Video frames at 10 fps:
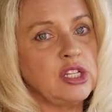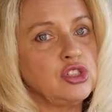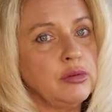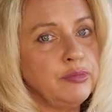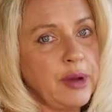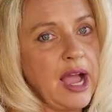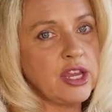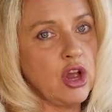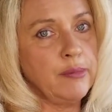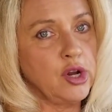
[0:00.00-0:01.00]
to buy
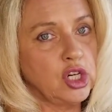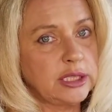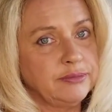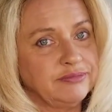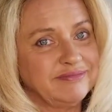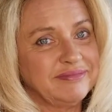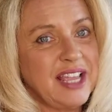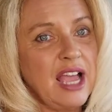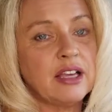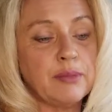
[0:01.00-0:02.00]
your book,
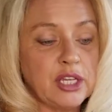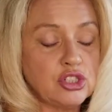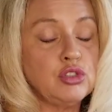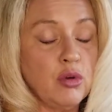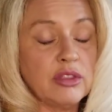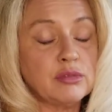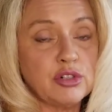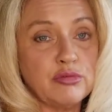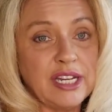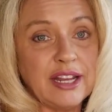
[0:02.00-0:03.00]
because you want them to
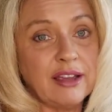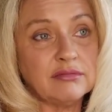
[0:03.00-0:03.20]
read it.